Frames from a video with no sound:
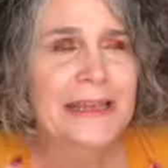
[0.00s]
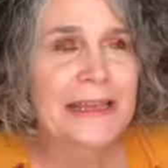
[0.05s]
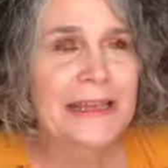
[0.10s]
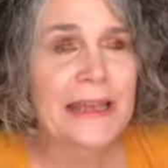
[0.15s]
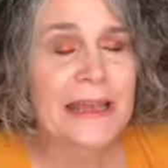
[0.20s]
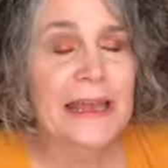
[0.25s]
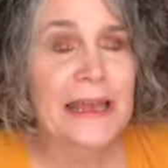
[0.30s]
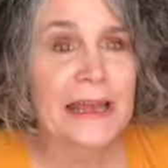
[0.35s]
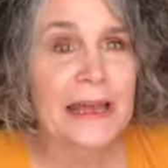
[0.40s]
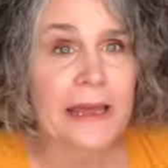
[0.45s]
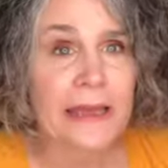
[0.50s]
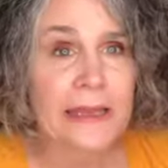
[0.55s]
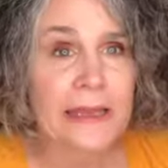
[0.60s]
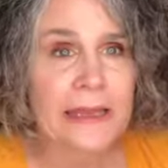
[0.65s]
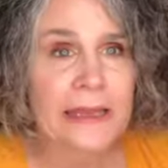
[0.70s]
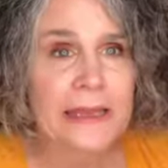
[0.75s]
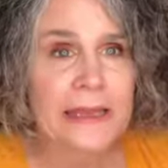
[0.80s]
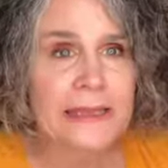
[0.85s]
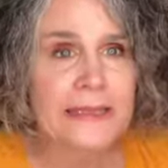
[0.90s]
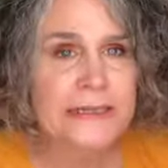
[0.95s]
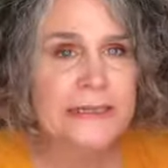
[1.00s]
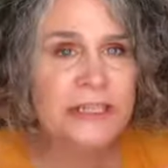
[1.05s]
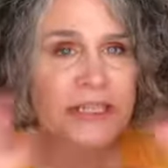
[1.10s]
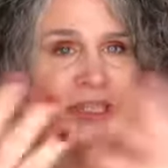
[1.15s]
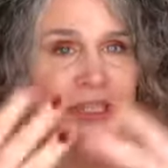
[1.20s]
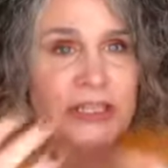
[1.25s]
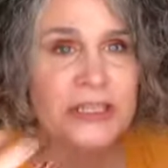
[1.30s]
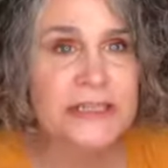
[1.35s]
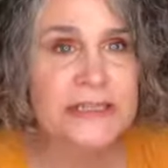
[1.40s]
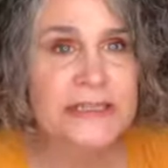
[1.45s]
yeah, it's
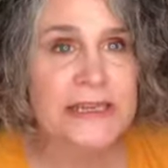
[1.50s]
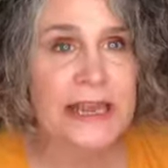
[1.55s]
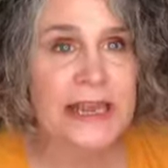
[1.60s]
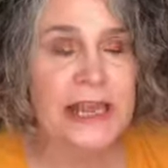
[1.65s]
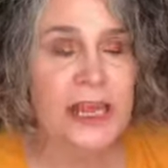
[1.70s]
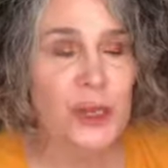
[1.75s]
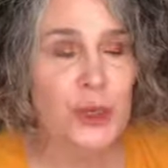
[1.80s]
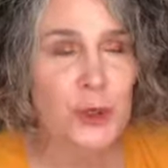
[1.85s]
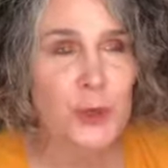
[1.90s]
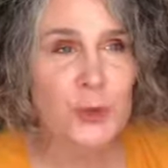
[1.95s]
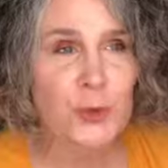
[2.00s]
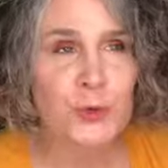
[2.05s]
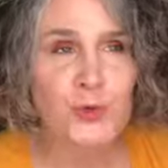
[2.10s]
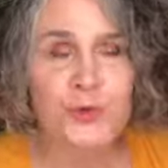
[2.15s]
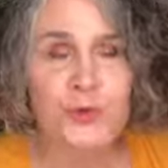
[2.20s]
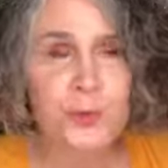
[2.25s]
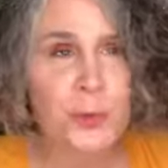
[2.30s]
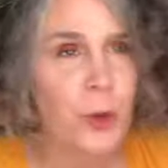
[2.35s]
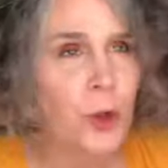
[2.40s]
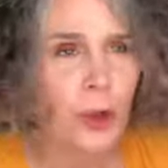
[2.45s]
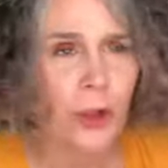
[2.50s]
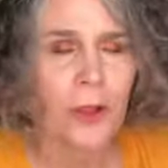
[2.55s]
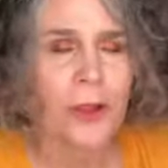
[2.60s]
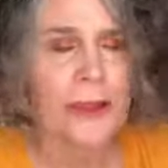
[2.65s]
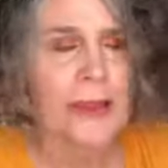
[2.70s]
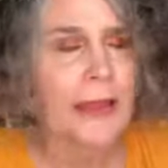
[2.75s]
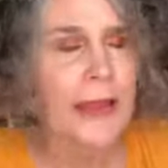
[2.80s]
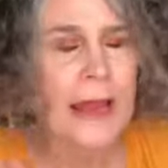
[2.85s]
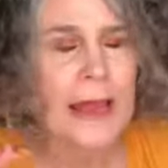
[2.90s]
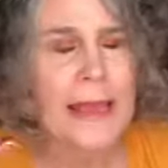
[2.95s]
just a huge bowl
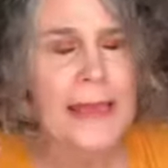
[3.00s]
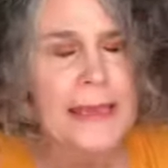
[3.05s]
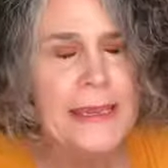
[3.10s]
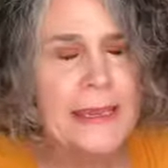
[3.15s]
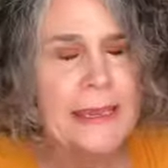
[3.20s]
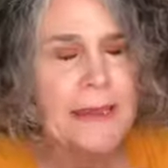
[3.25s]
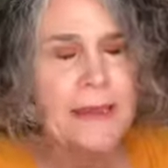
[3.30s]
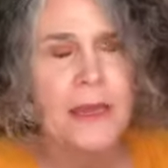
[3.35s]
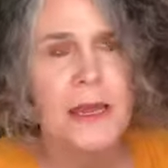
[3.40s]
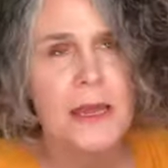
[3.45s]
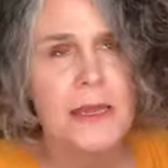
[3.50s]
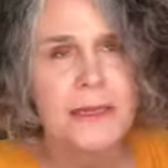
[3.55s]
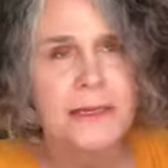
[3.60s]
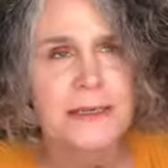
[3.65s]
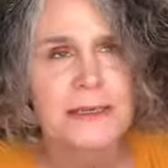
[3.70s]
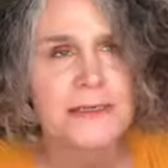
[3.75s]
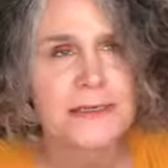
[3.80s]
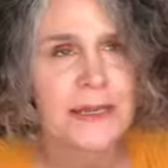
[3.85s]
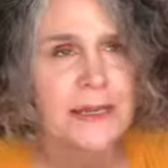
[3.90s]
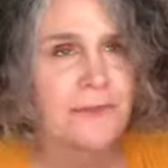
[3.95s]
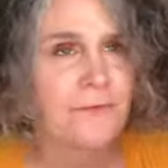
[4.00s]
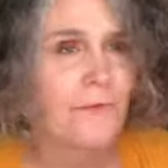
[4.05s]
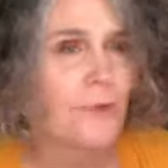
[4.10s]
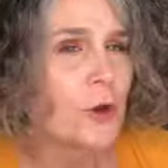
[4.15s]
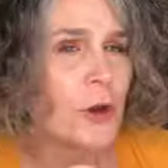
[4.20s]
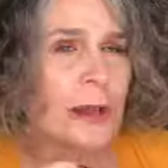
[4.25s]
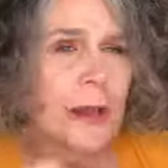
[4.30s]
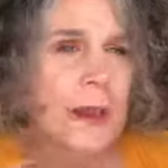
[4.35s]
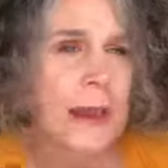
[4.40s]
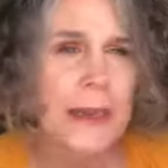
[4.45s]
and I cannot
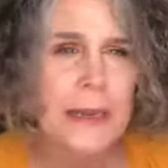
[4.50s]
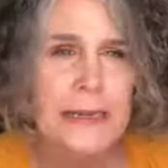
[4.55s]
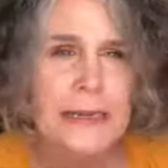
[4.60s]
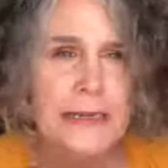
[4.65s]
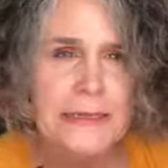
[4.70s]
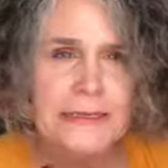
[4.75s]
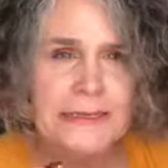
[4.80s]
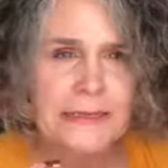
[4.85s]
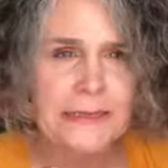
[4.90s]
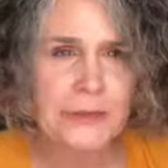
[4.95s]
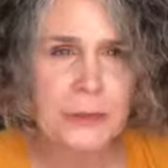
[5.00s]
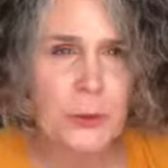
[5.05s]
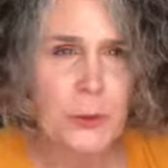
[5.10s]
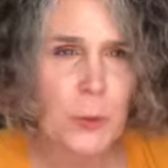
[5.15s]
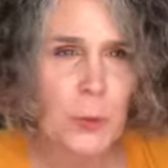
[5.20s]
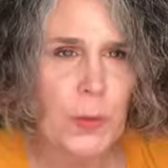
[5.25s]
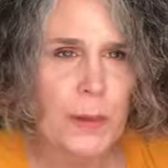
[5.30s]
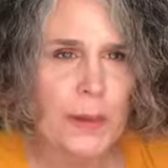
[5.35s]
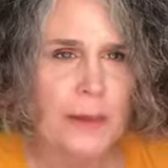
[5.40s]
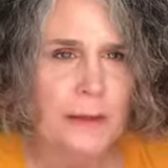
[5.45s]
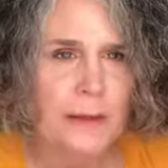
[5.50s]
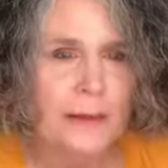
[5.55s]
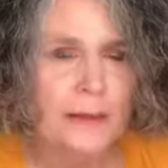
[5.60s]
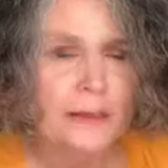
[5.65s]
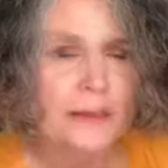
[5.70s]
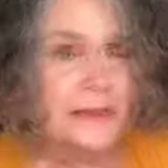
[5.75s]
decipher any single one.